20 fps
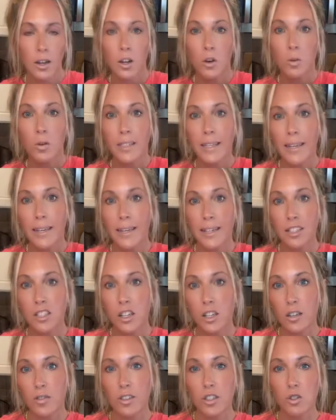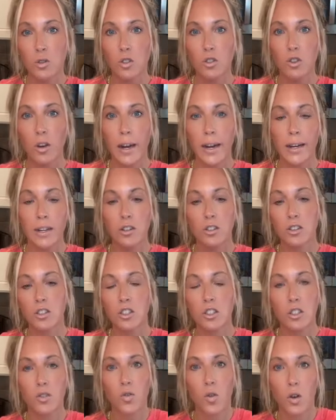We'll take each individual triangle and
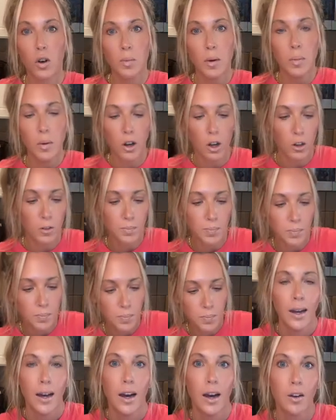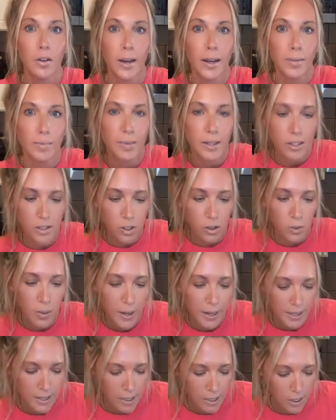just form a ball. Okay, these are
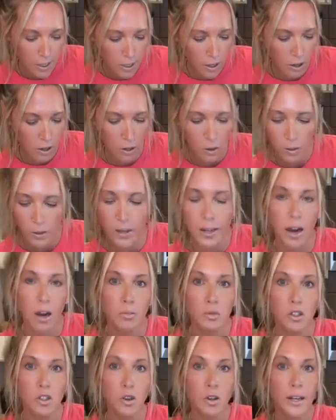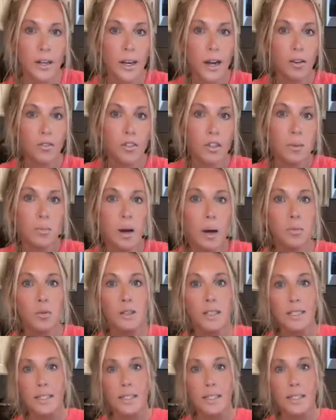ready to go. Now I'm just going to cover them up with a